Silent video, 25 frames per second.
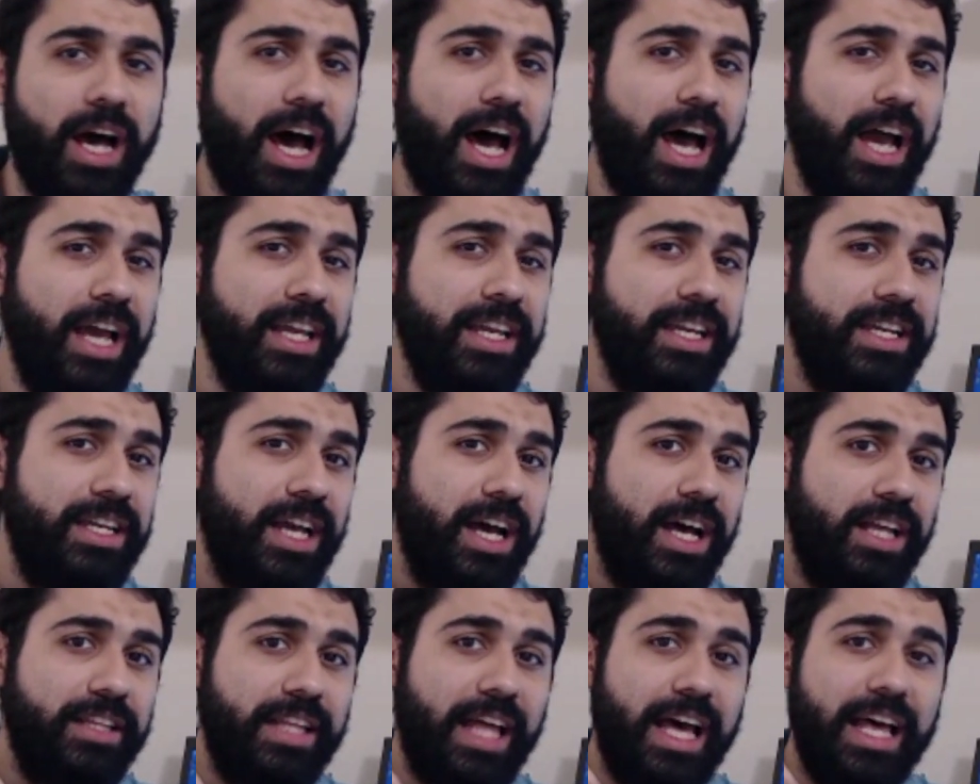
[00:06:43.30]
I
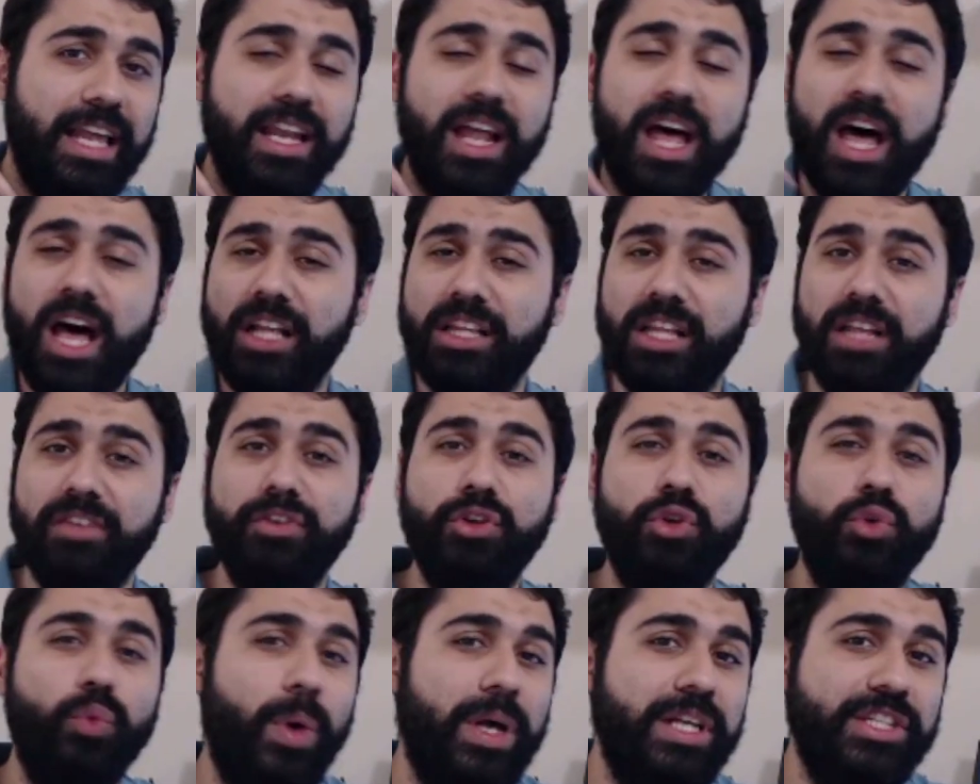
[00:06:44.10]
got a lot
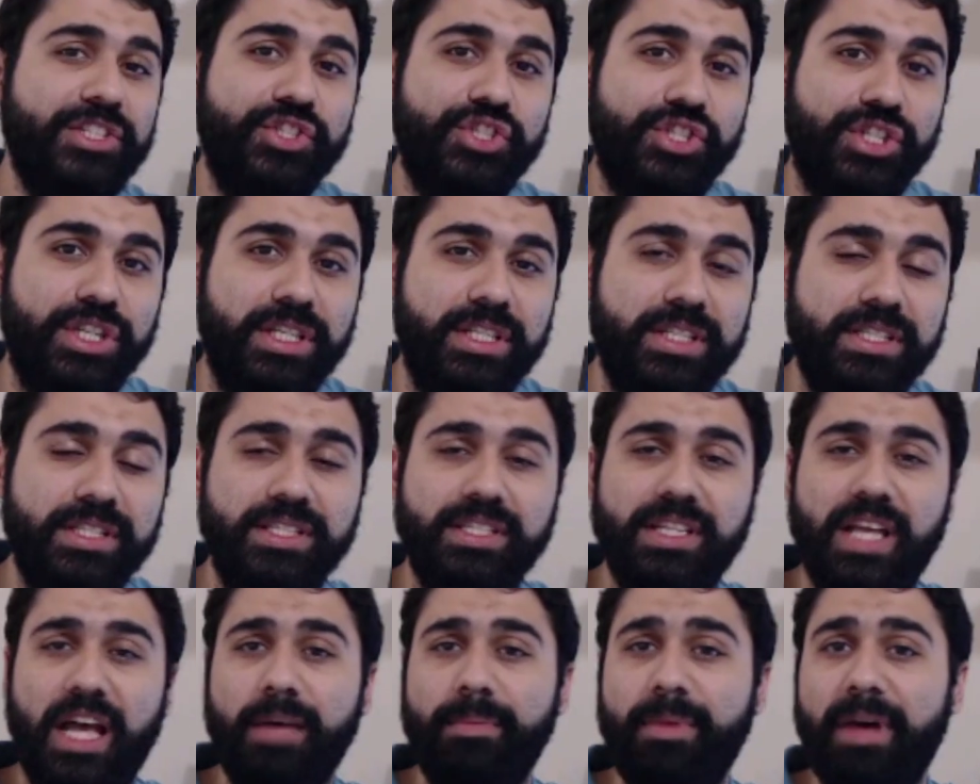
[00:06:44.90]
of
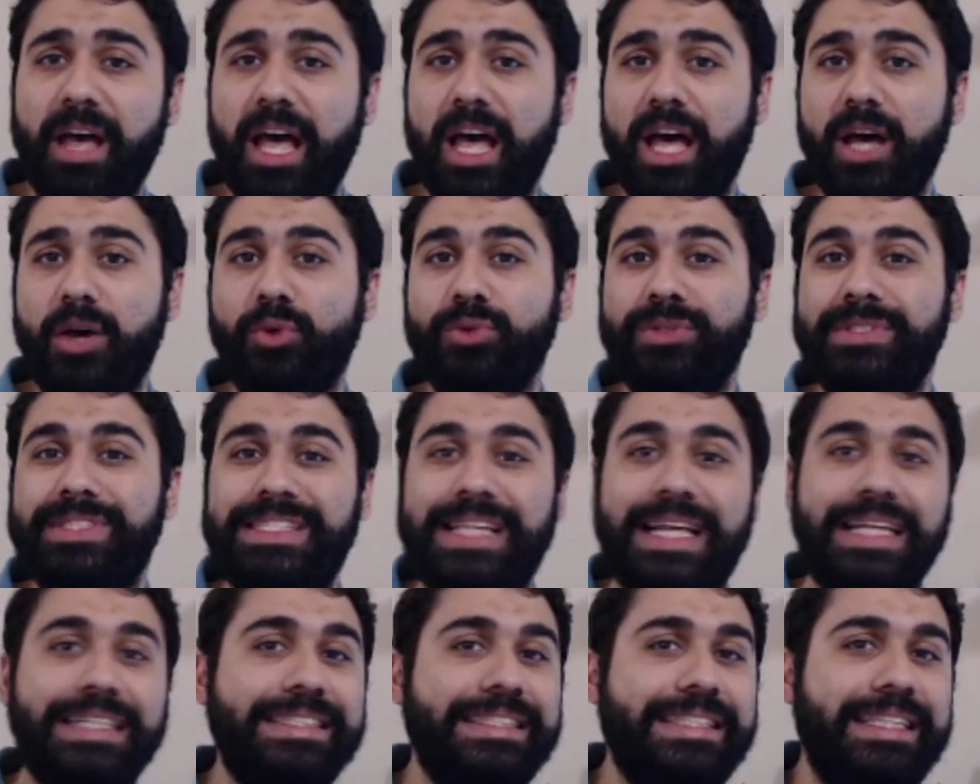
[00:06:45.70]
questions about
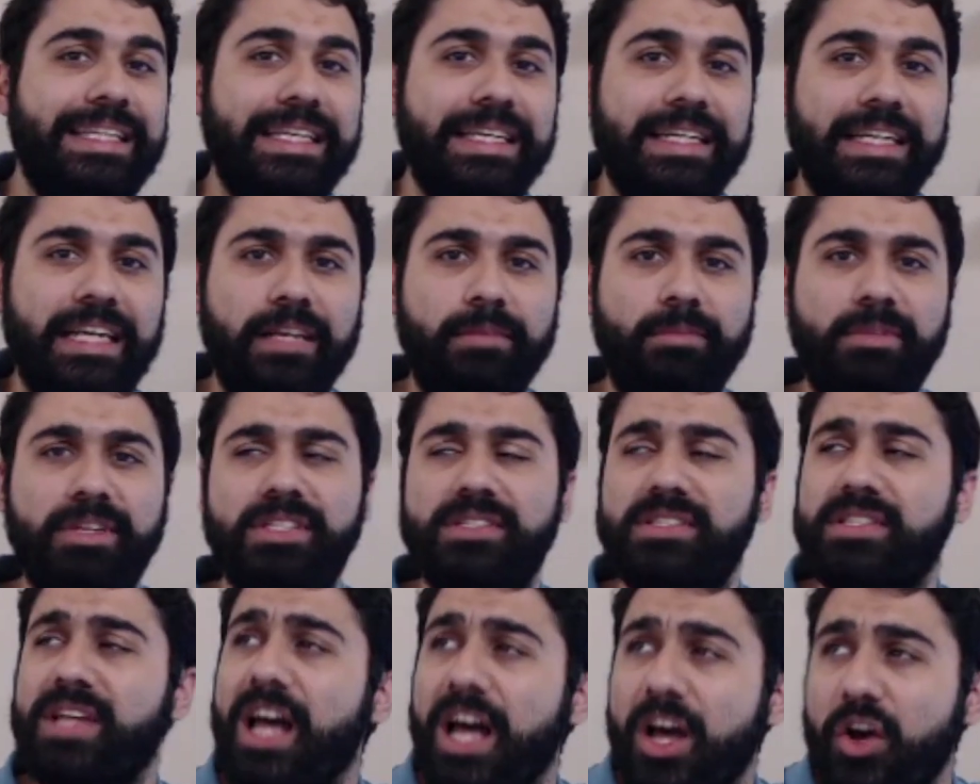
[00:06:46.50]
sending
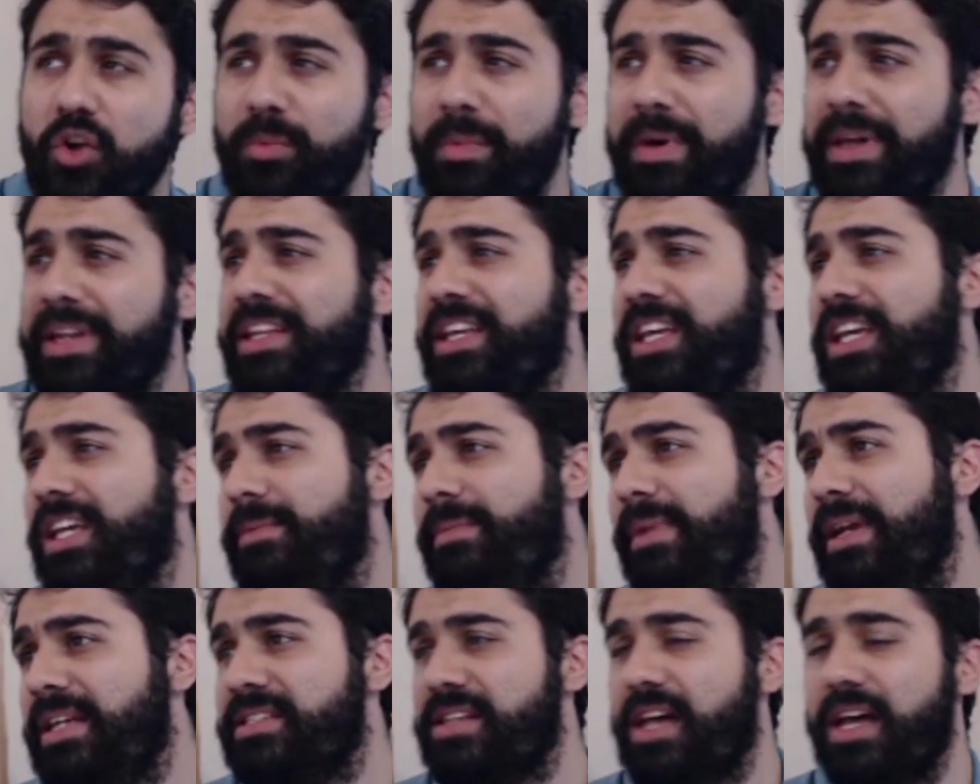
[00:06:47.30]
limits. How many
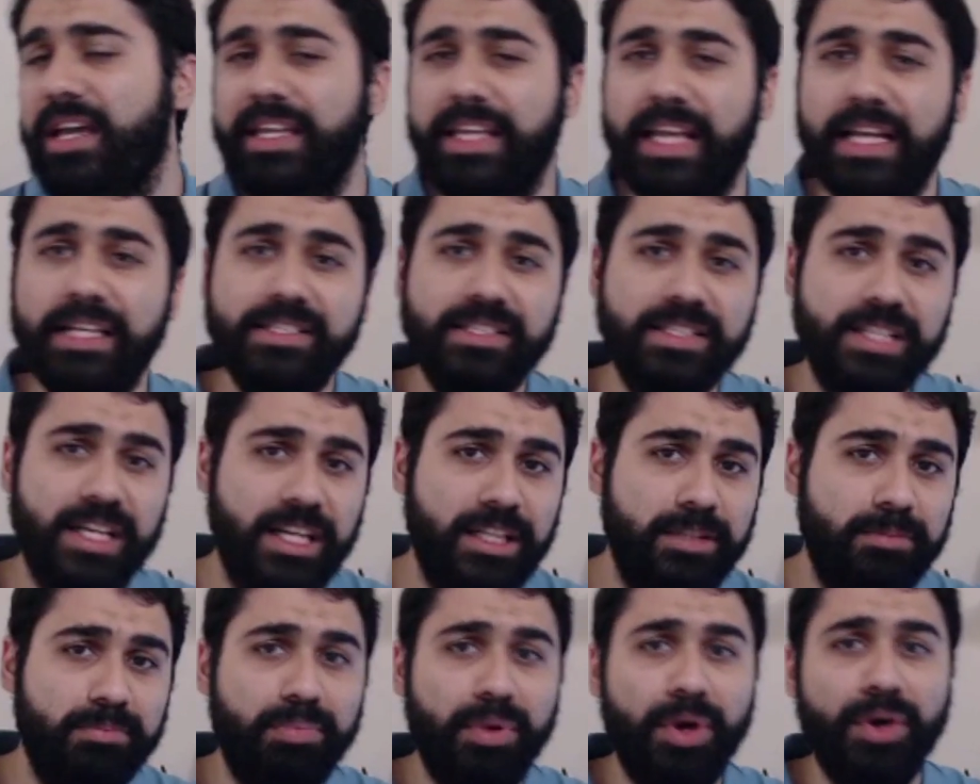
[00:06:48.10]
emails I can
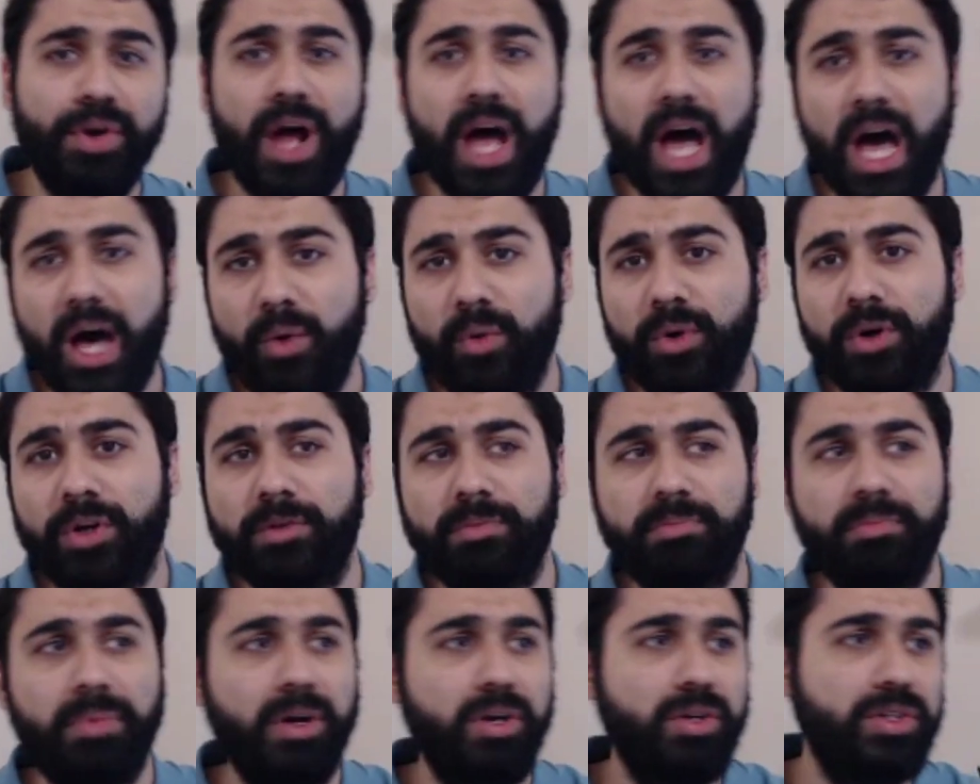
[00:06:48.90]
send per hour,
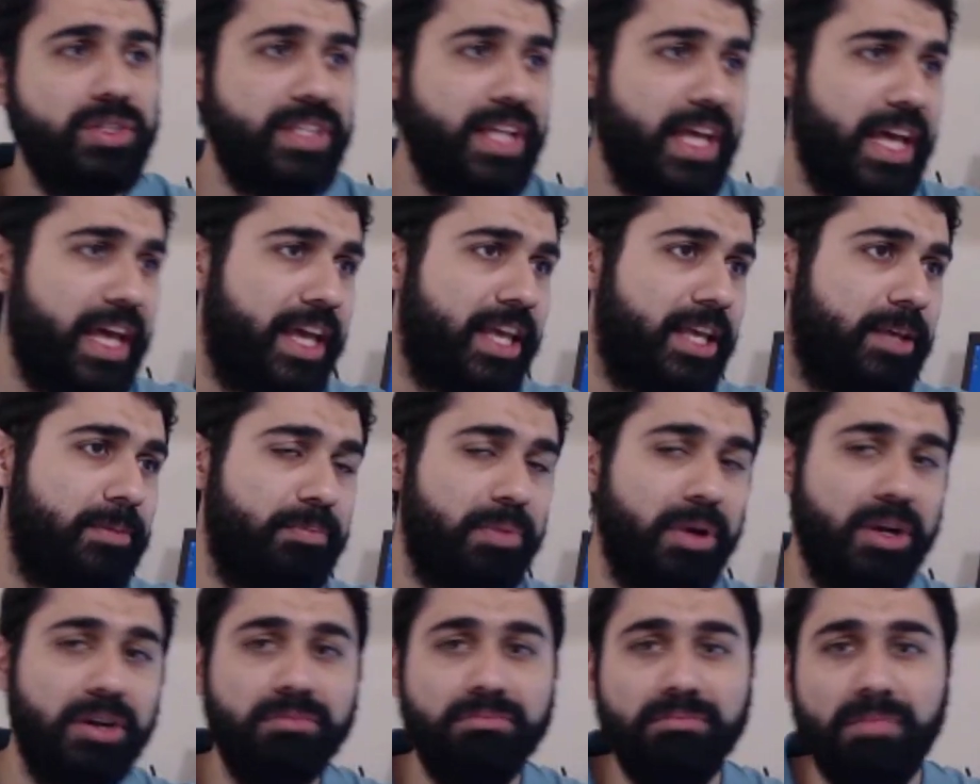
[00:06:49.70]
per day,
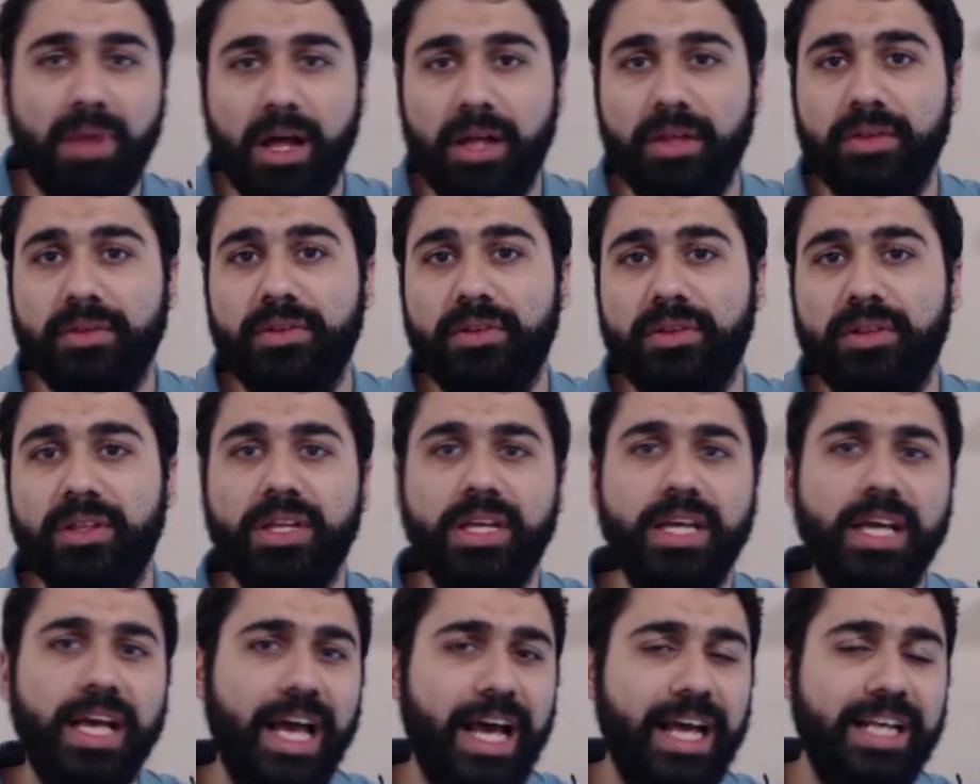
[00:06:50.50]
per month,
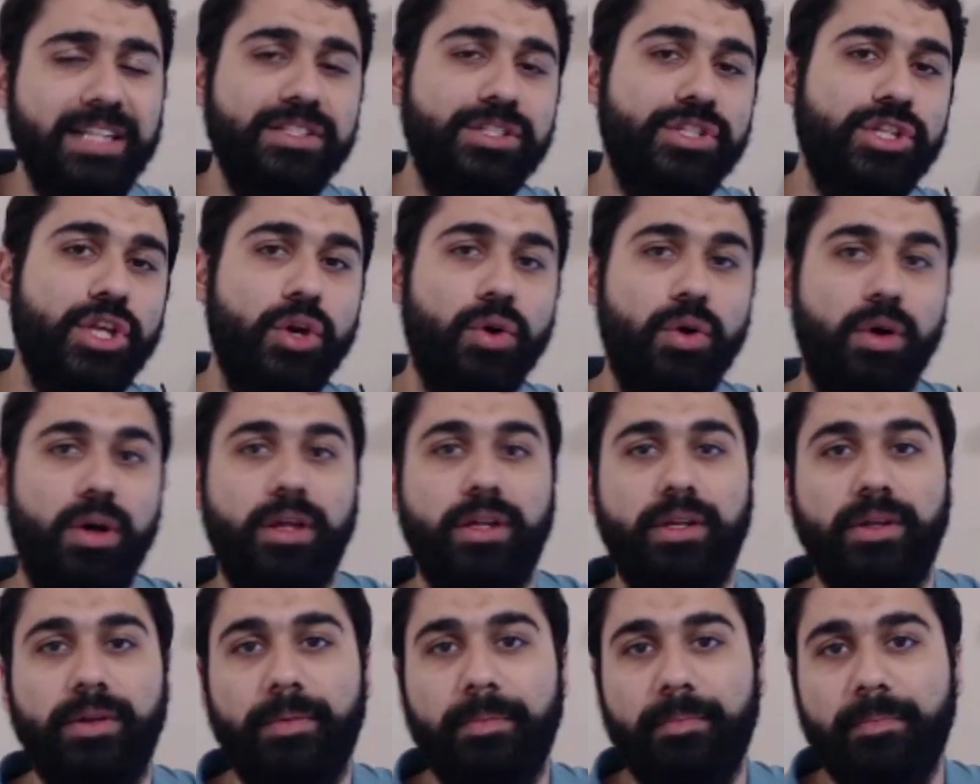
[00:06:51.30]
and so
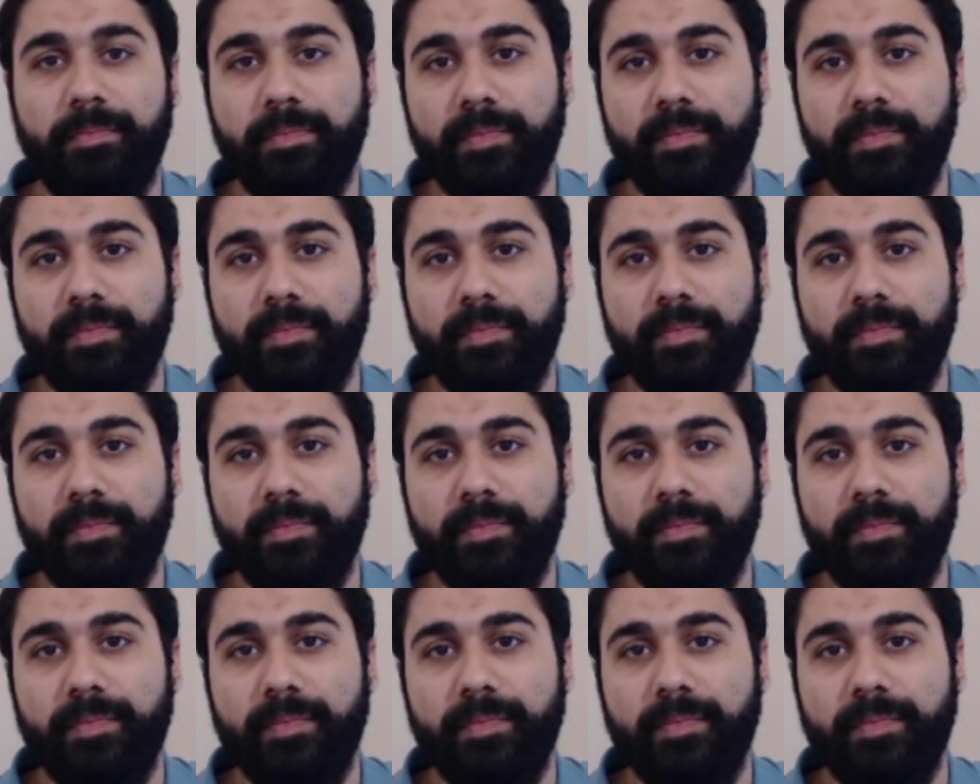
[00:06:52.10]
on.